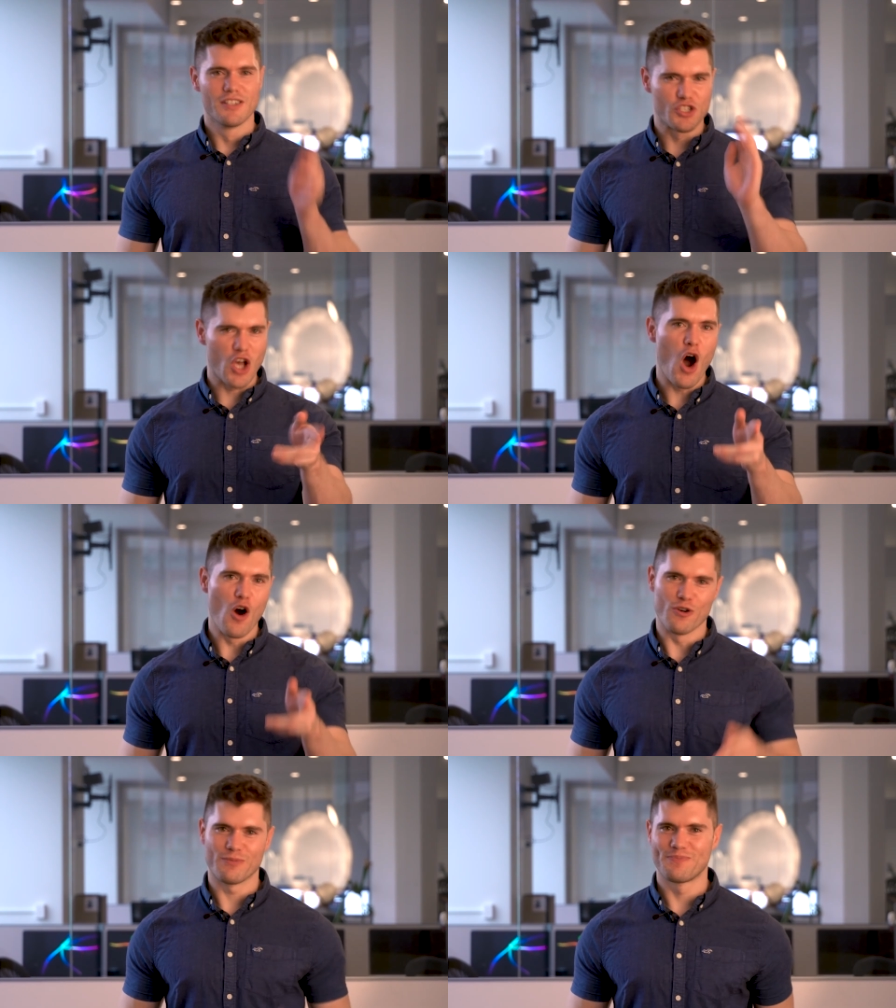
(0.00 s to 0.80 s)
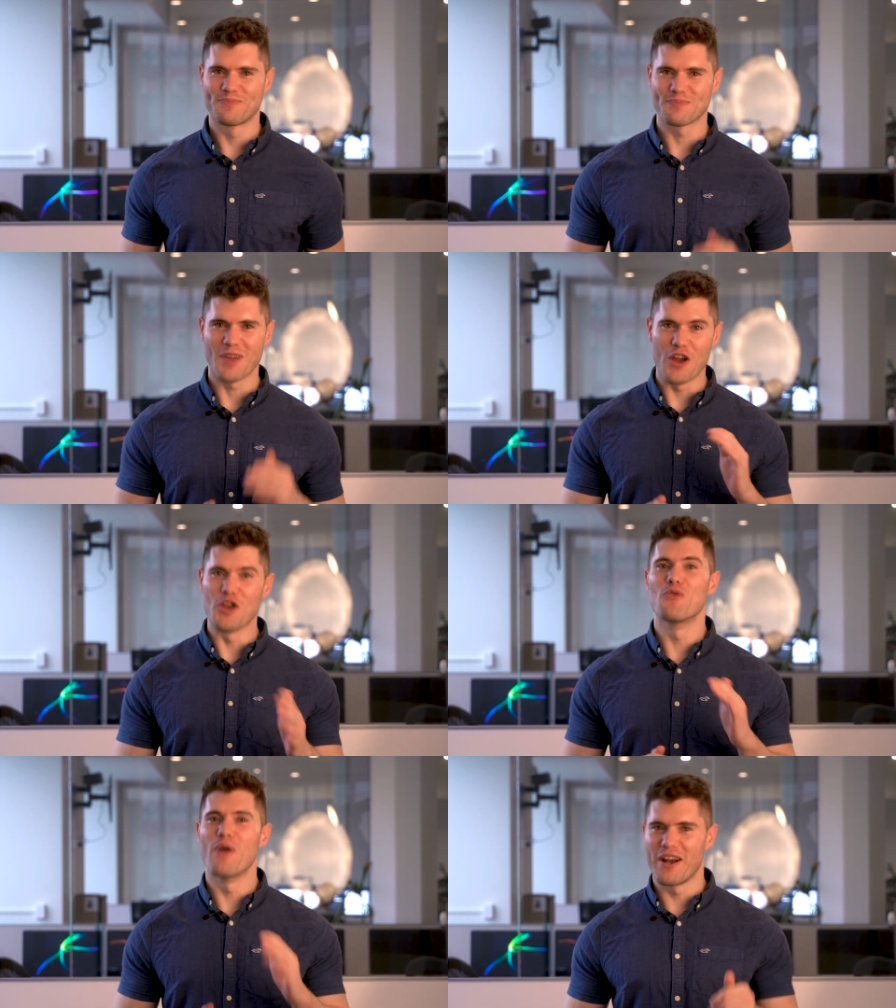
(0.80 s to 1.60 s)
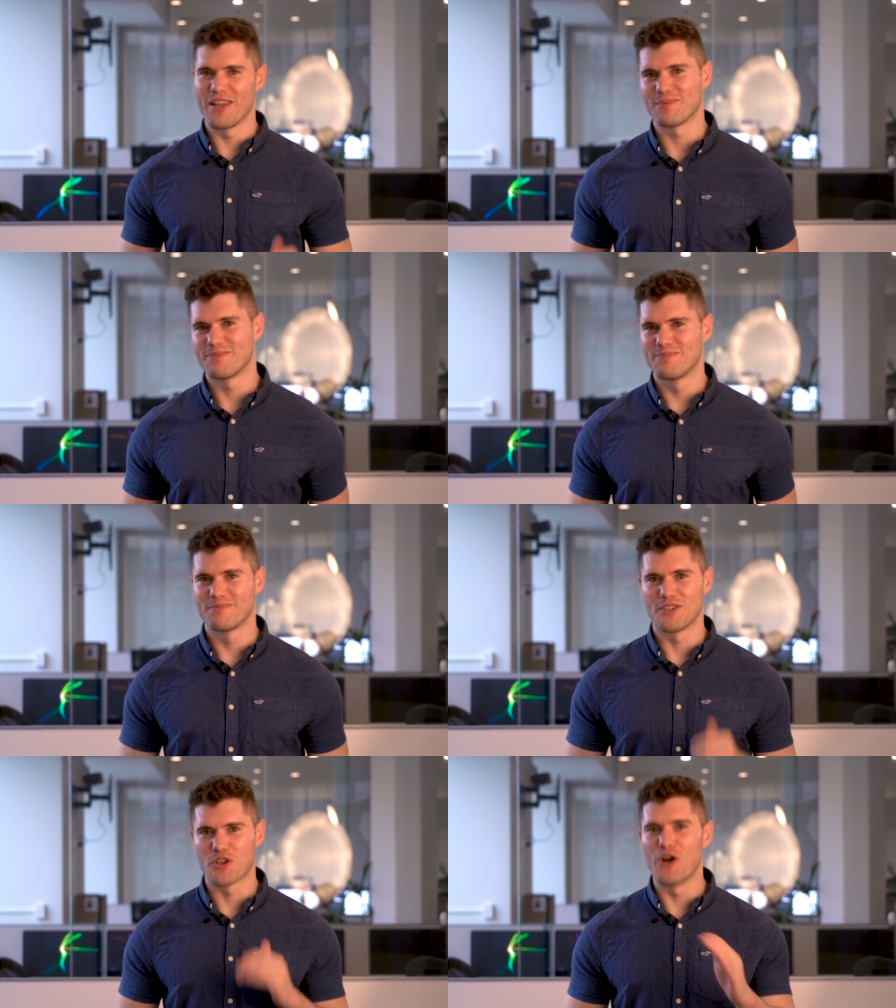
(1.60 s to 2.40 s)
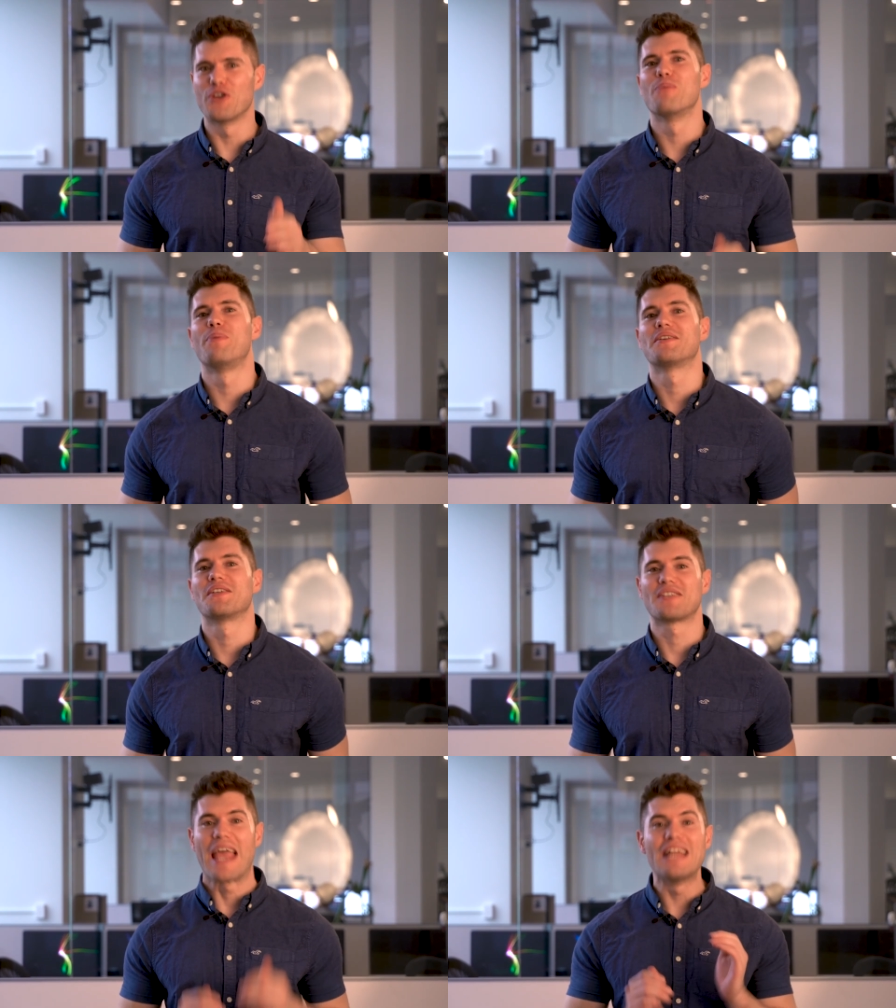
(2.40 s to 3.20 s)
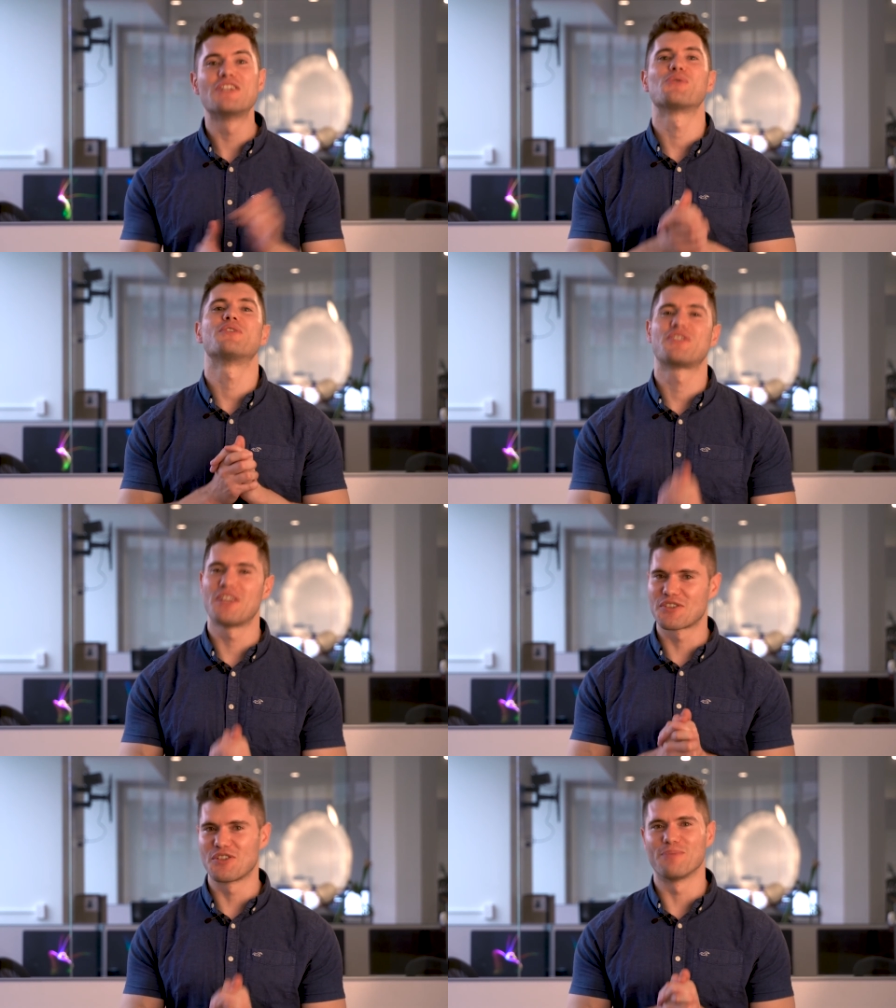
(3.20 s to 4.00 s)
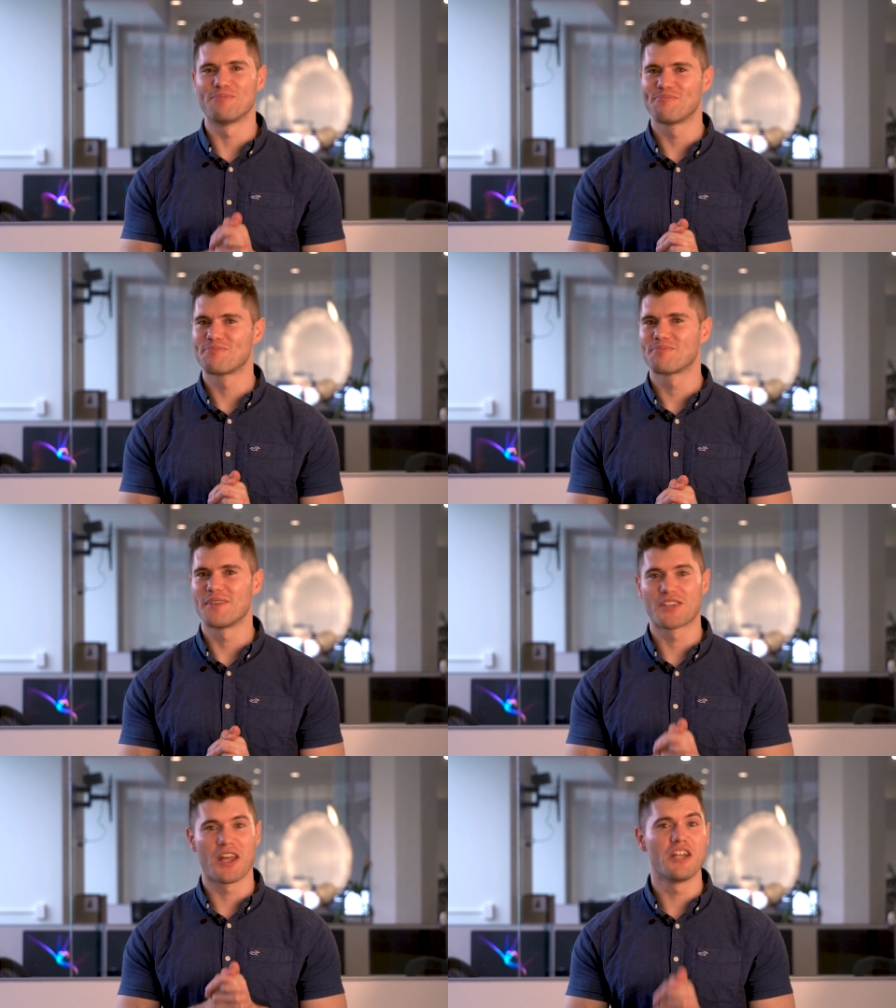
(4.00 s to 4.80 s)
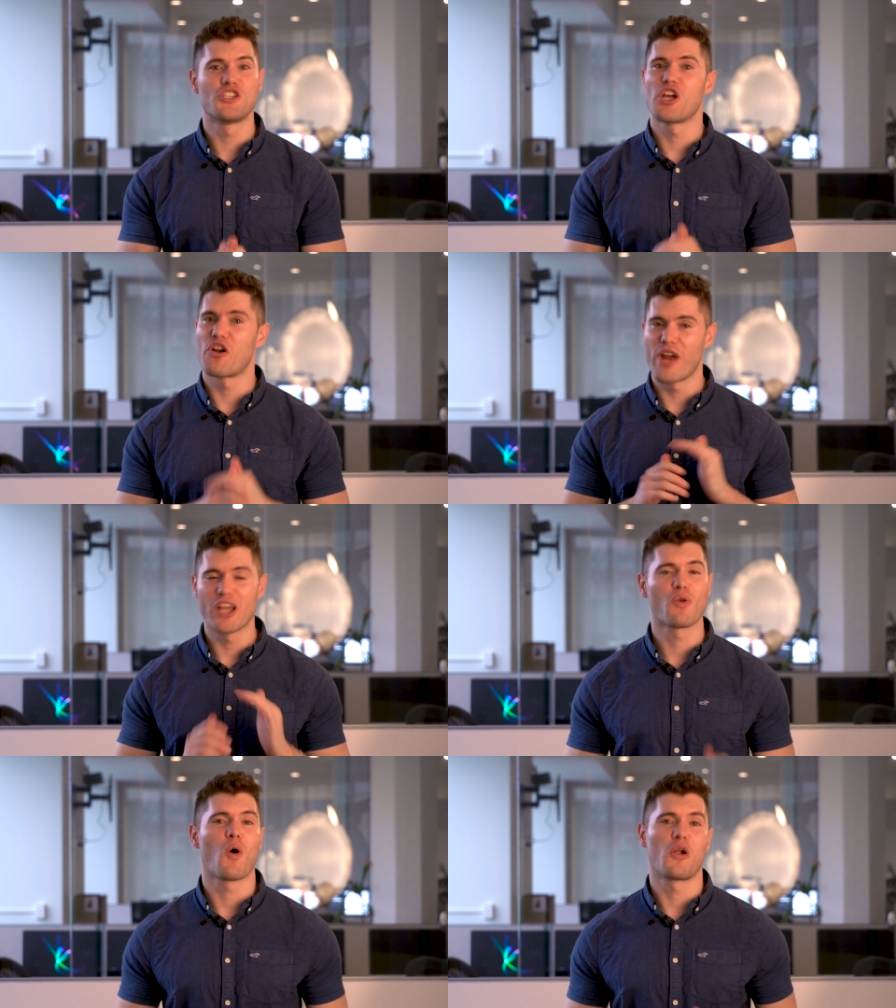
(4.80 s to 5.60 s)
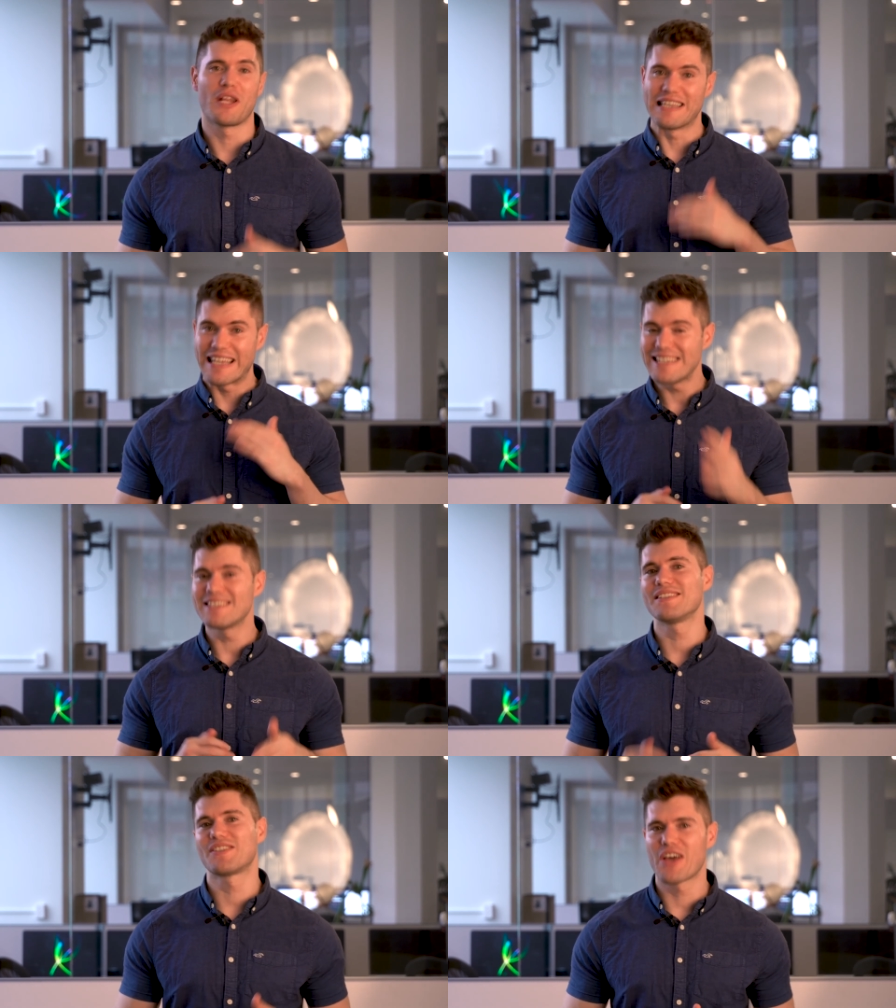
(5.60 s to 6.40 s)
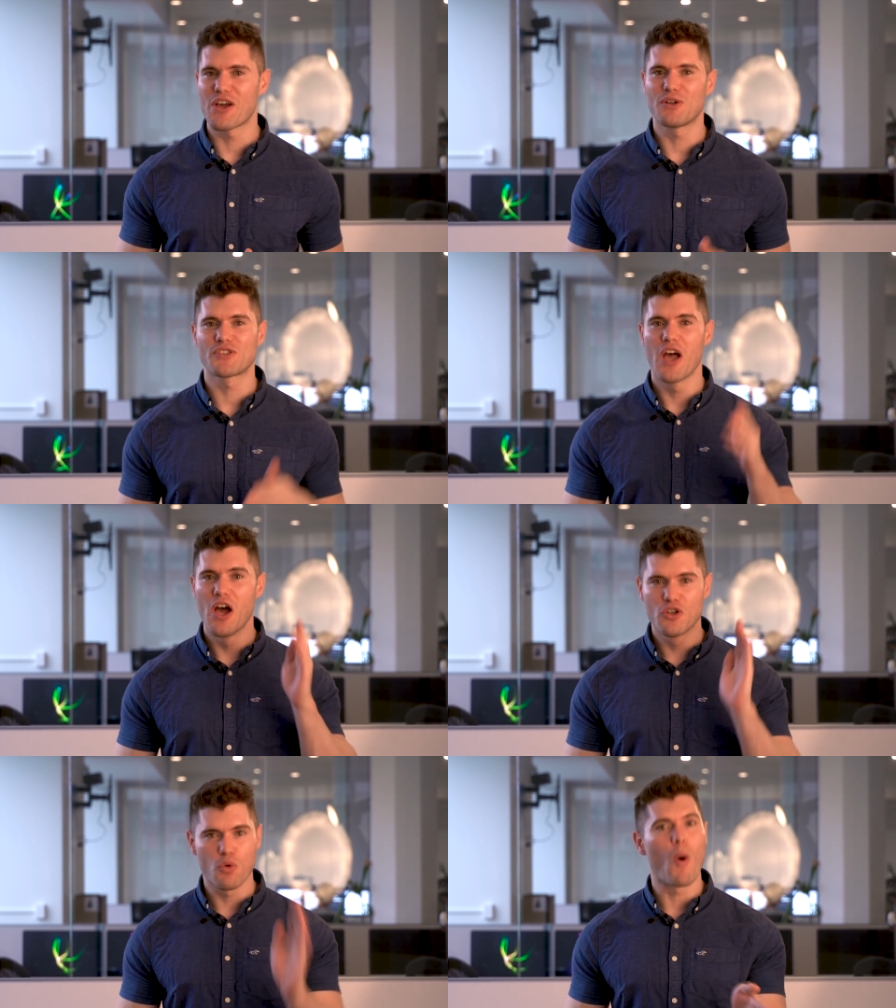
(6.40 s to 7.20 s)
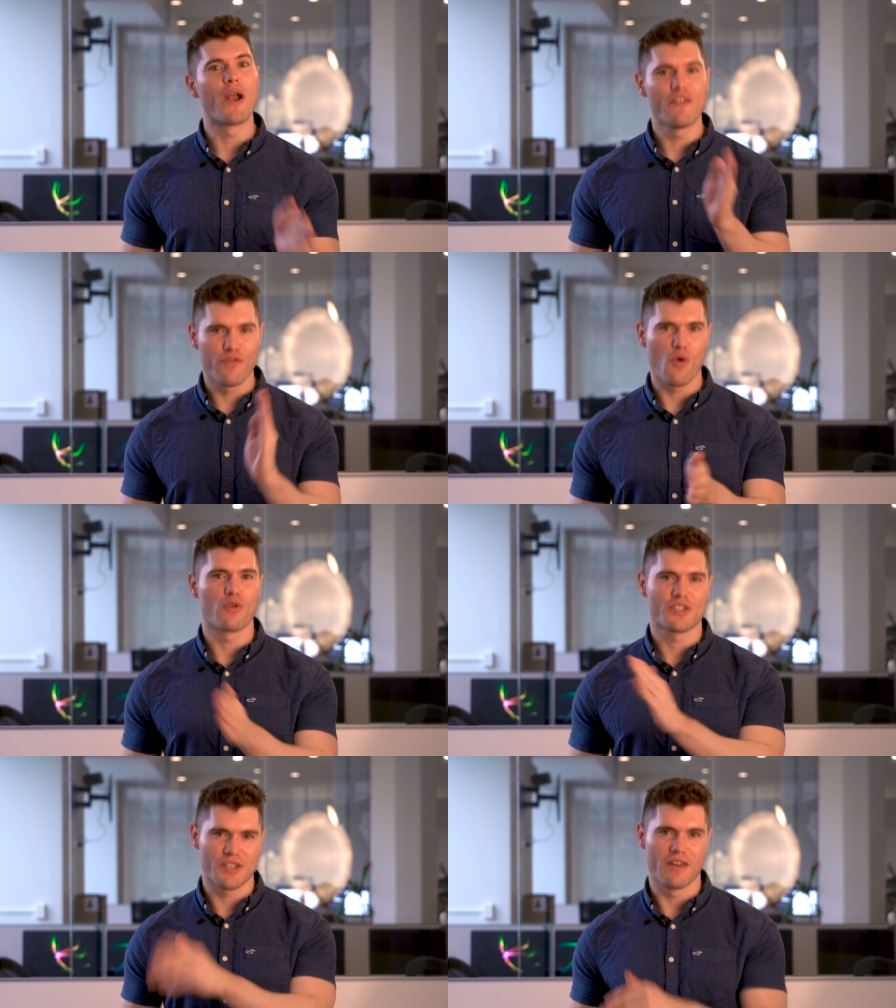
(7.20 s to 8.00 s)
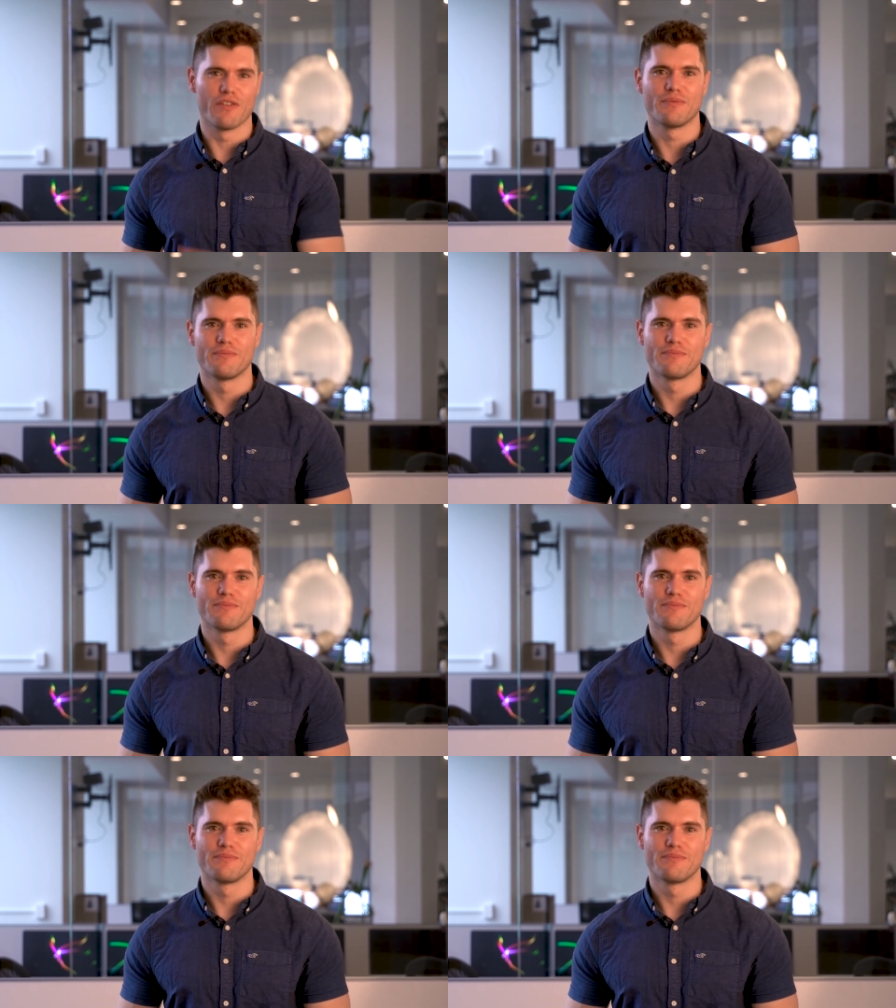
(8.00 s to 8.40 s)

So, are you ready to turn your business into a system that's gonna generate quality leads and sales 24/7?